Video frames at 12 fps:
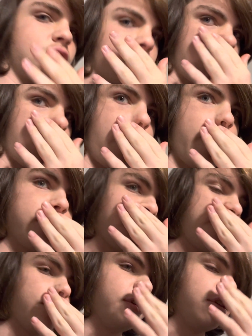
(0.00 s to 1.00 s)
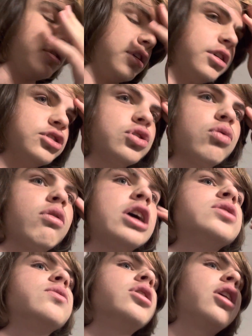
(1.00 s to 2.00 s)
crying out uh, in this
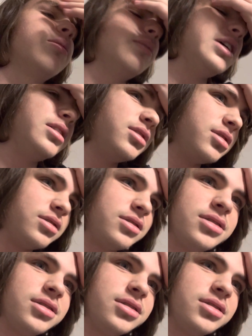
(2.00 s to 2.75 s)
arrest video. I mean,